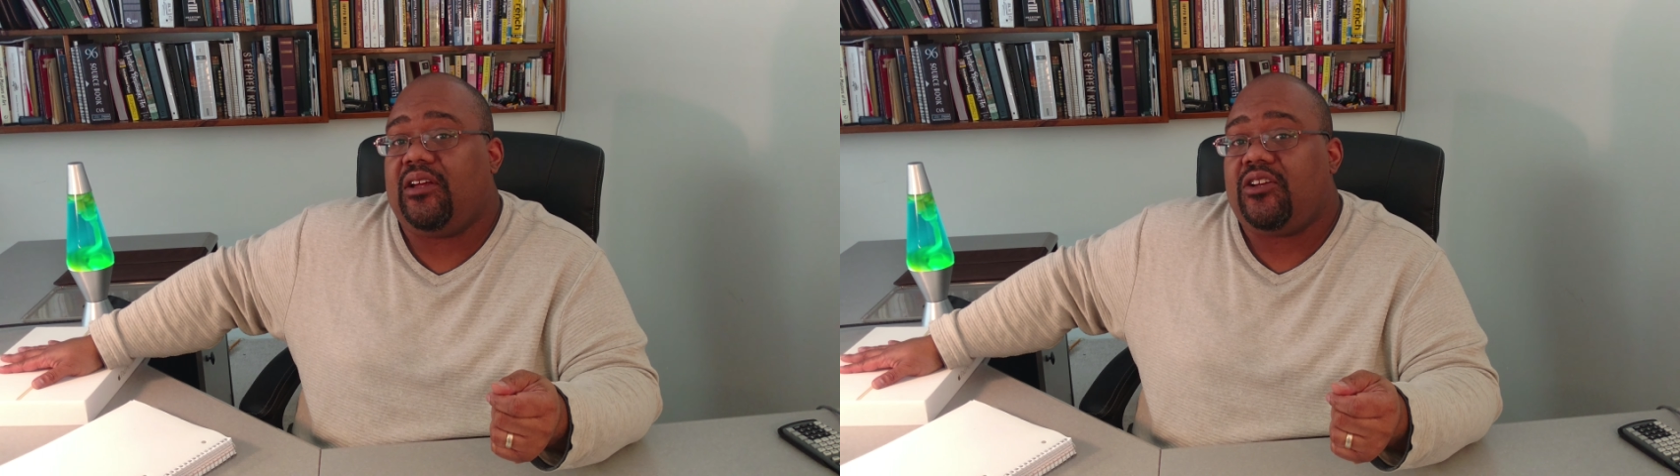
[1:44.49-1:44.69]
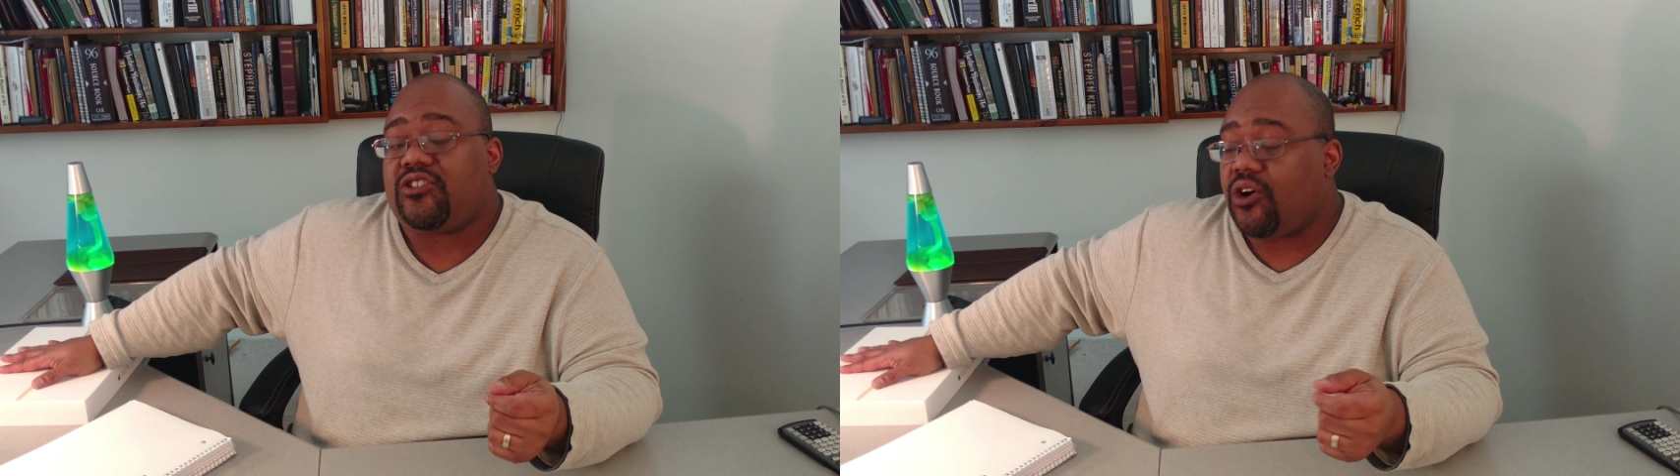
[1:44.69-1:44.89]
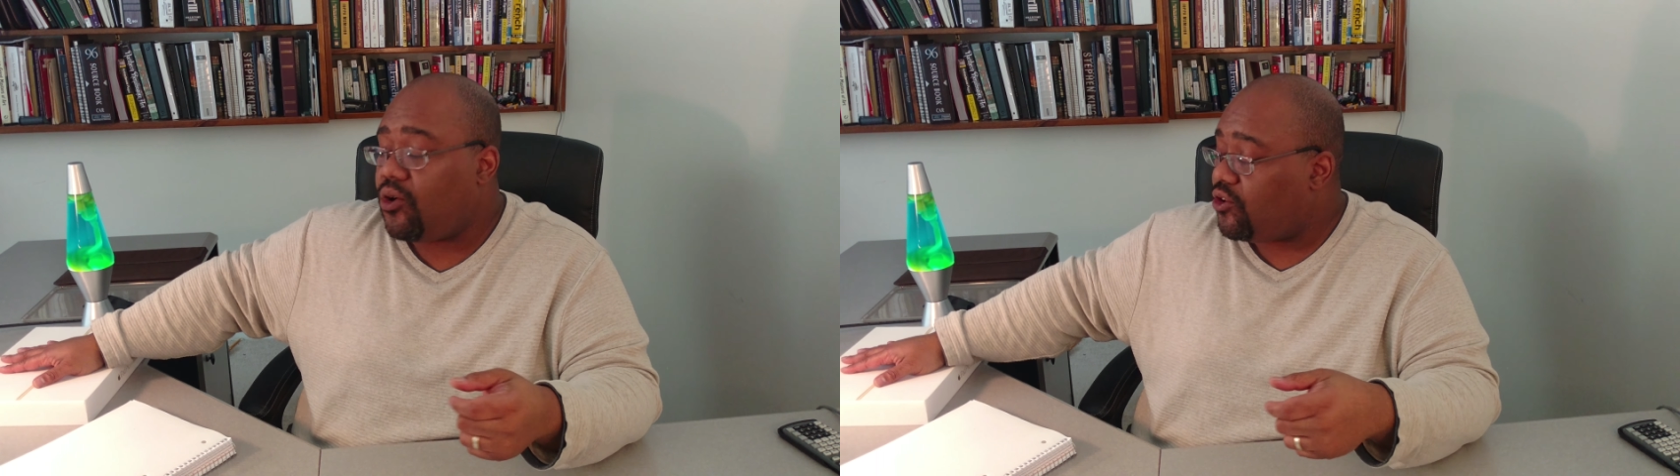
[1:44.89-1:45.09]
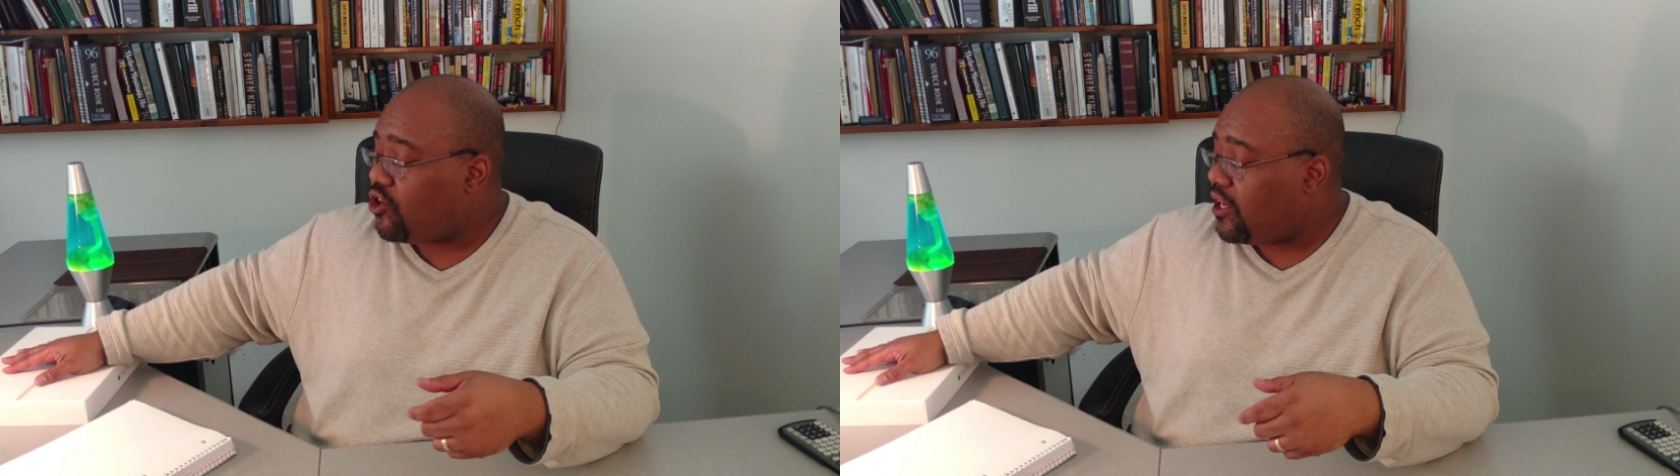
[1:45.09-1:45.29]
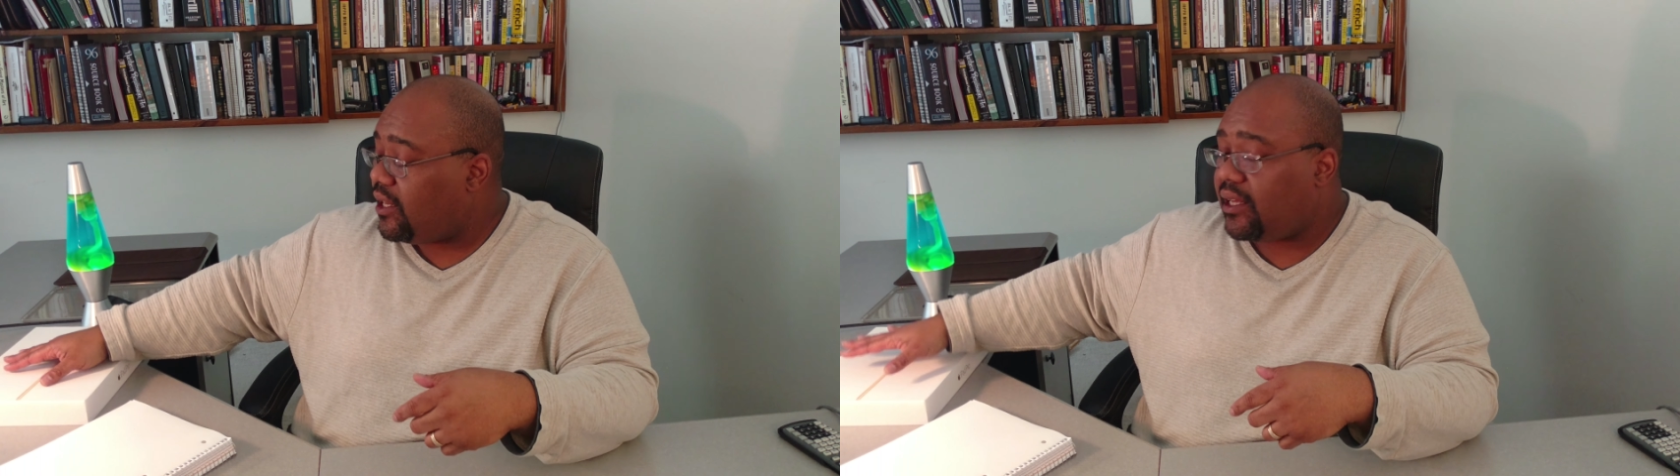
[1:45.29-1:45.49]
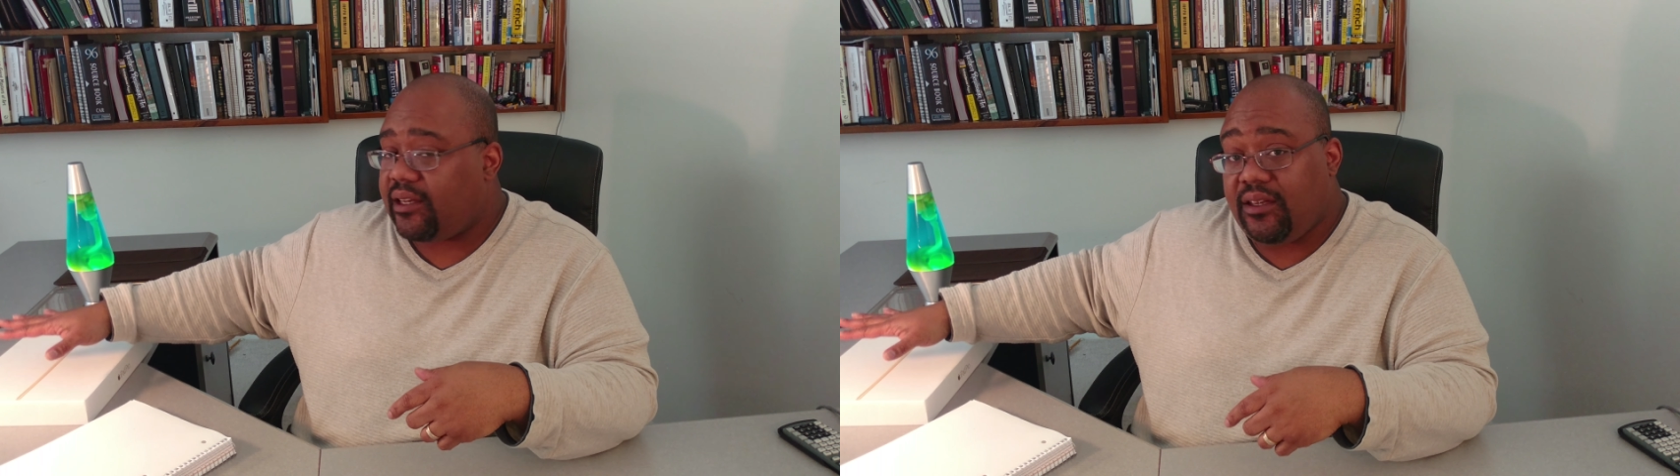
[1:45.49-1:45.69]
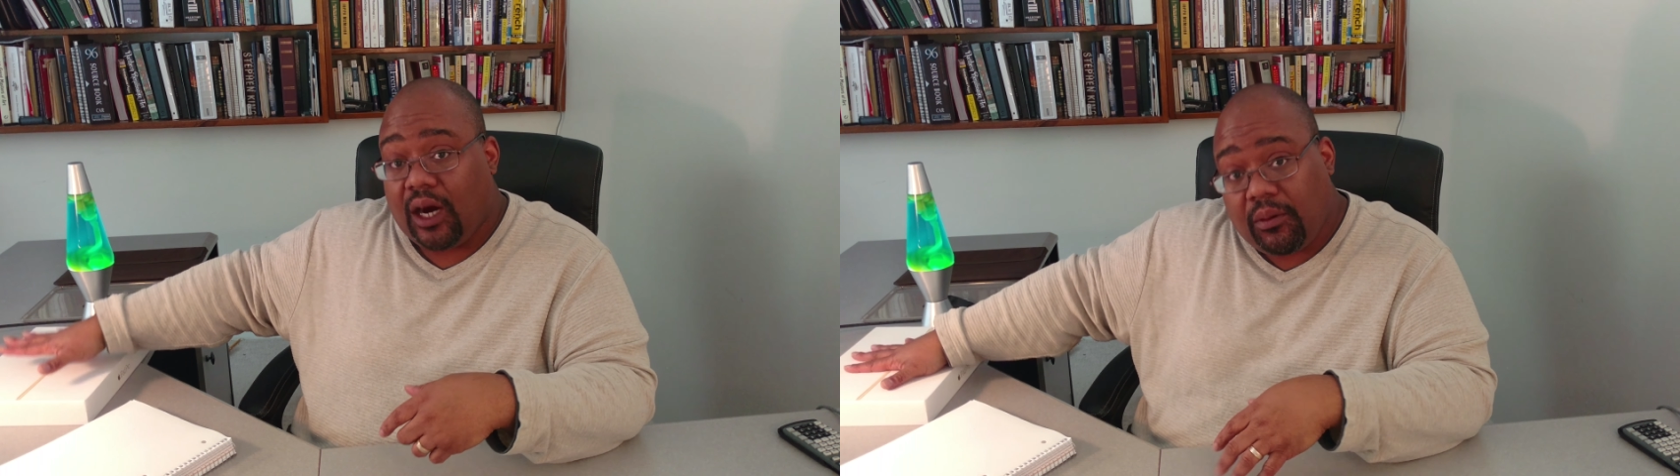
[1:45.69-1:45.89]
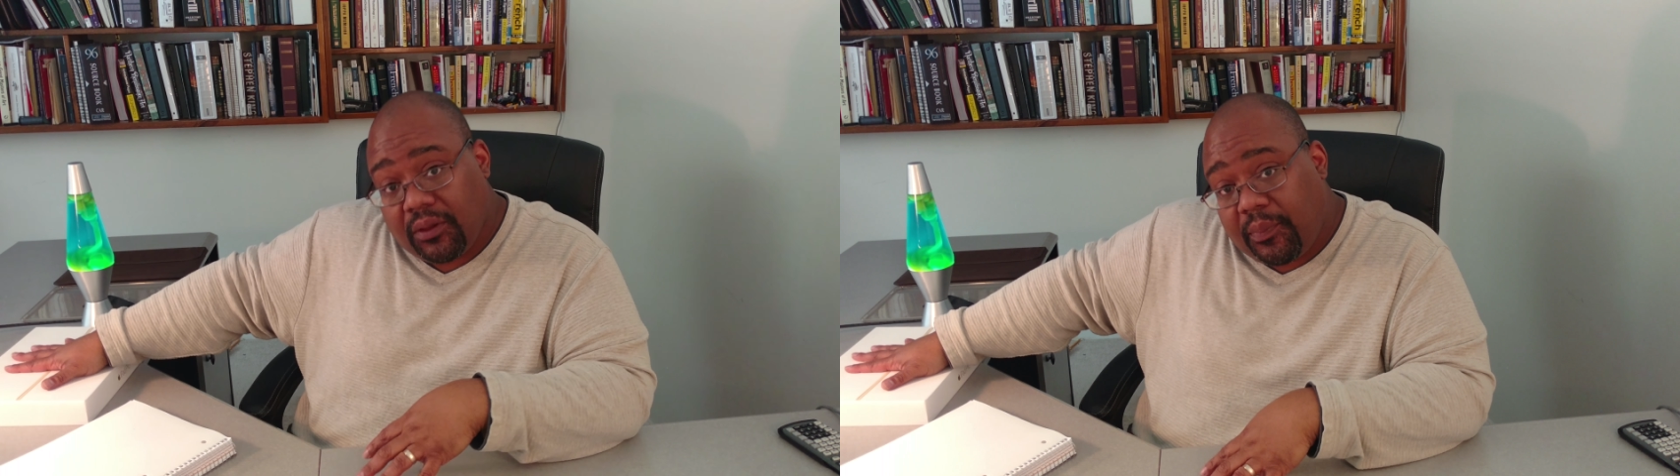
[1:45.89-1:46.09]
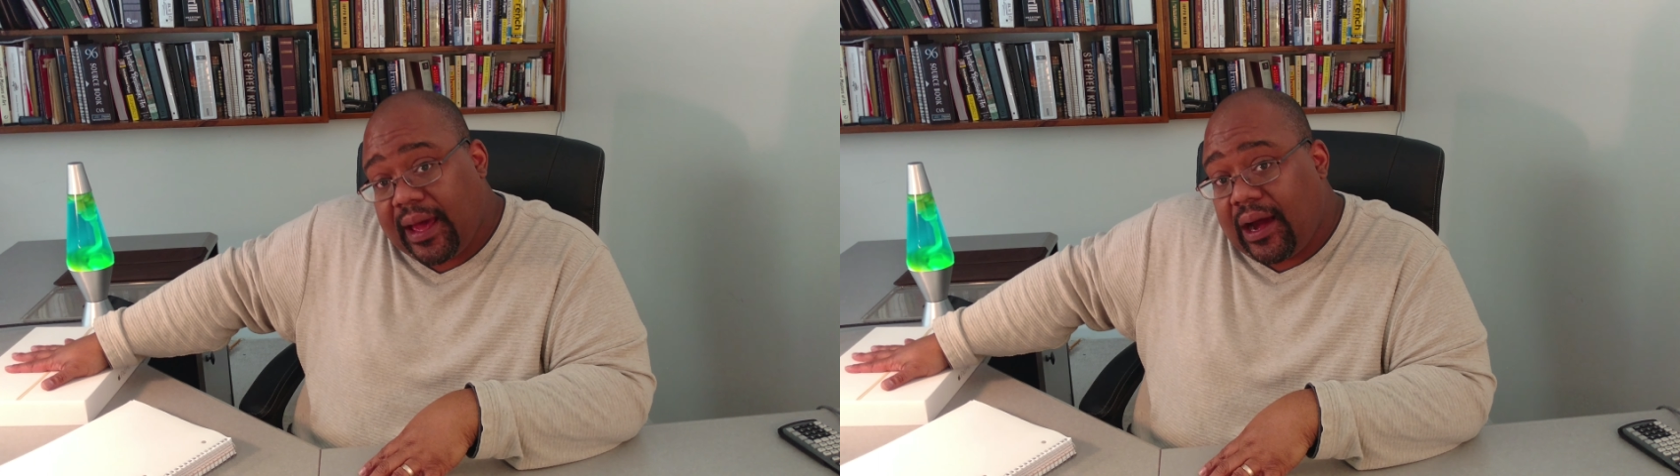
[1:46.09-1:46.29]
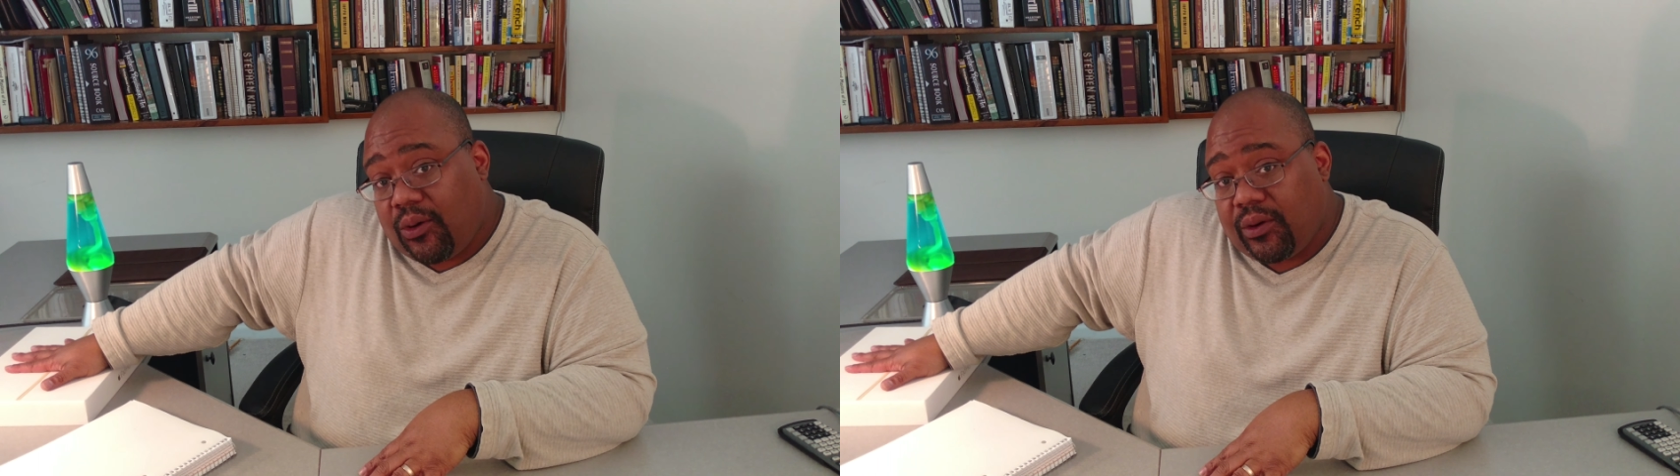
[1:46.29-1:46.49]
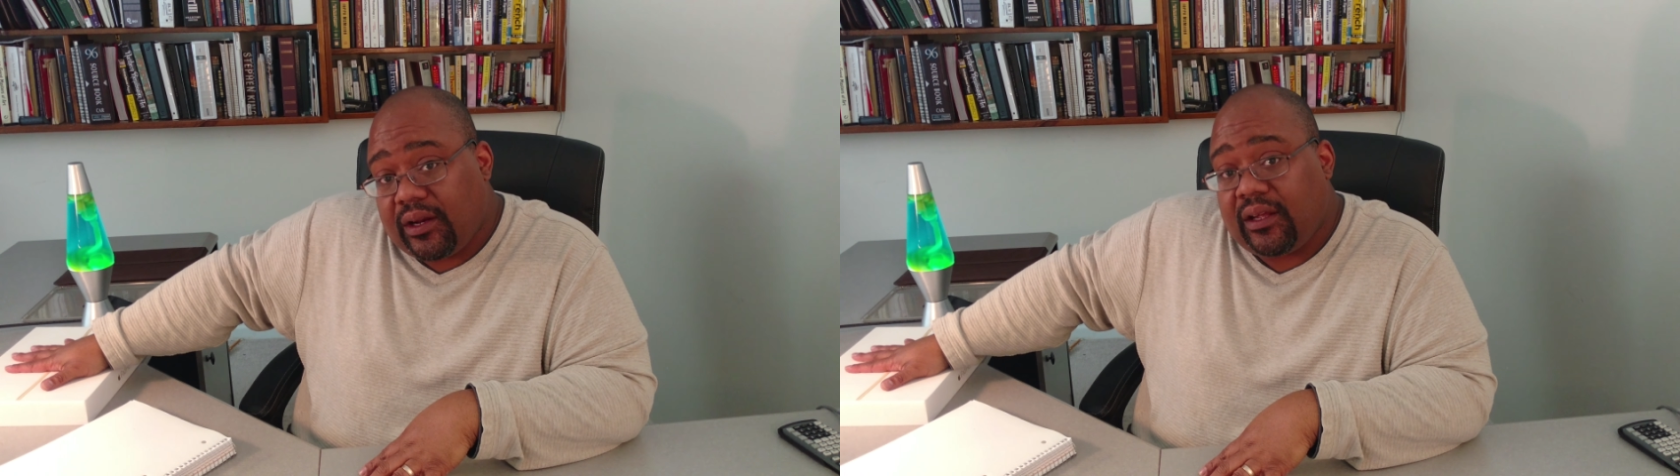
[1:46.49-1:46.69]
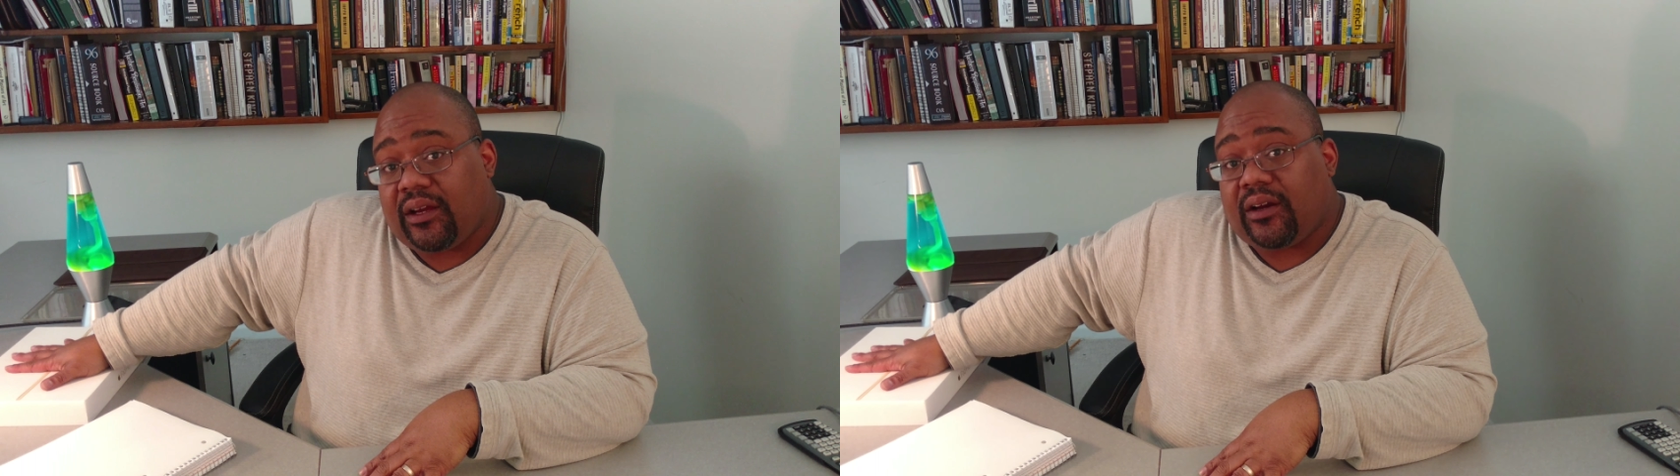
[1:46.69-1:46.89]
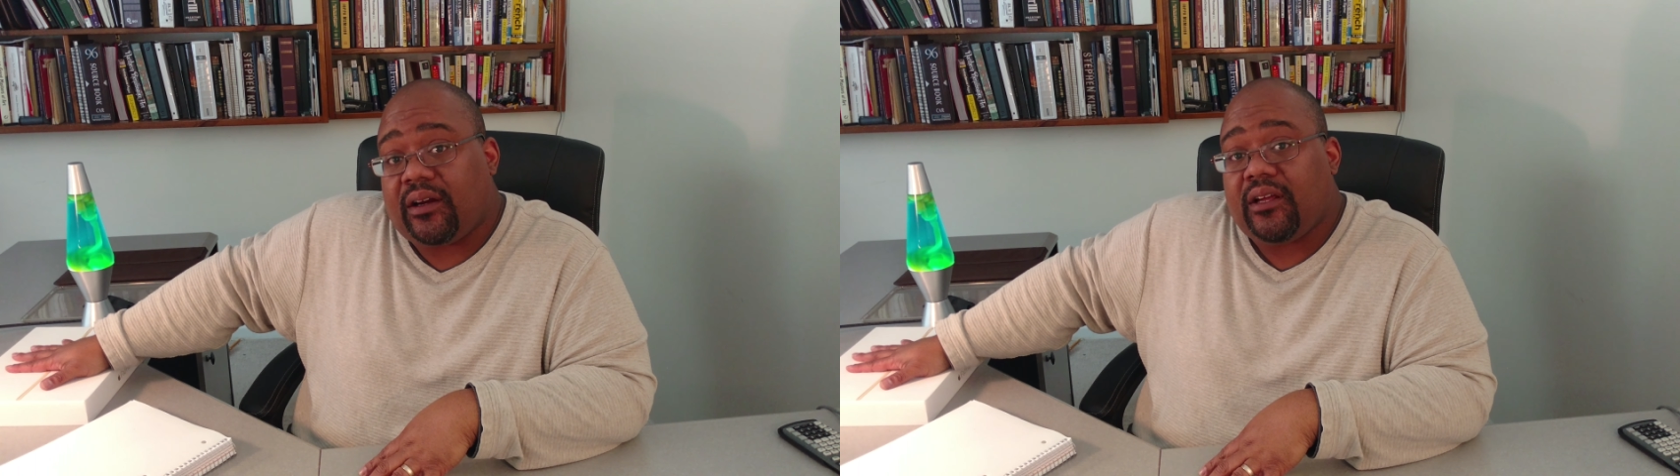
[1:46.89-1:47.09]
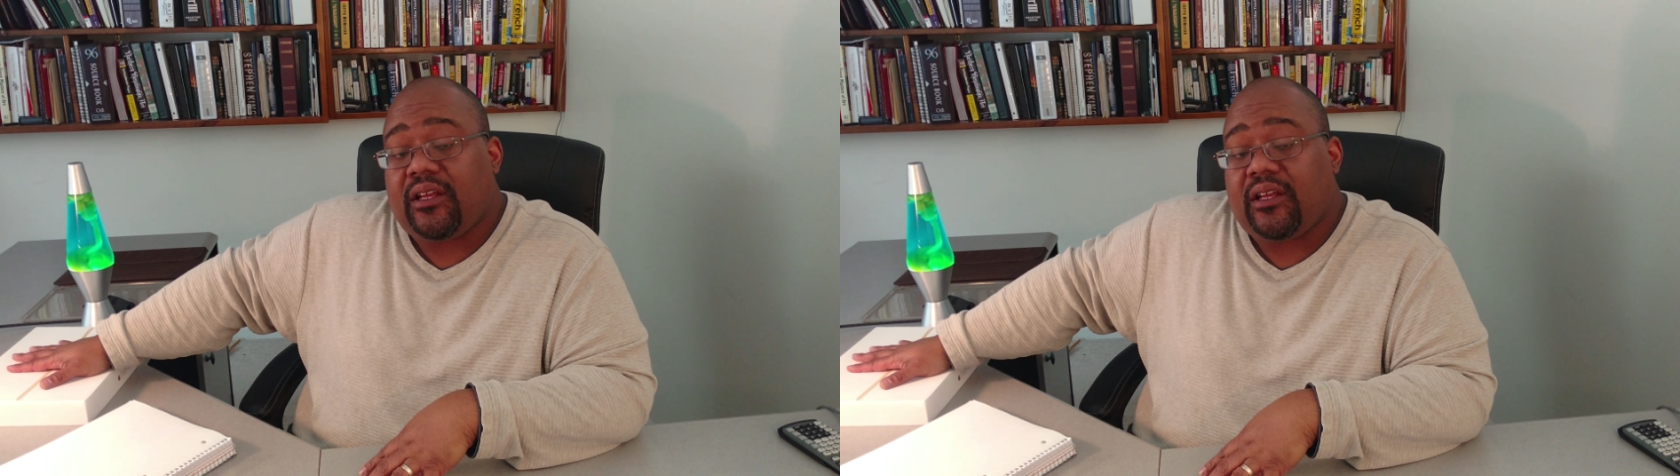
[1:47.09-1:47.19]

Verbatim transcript: So you're gonna get double the power in here.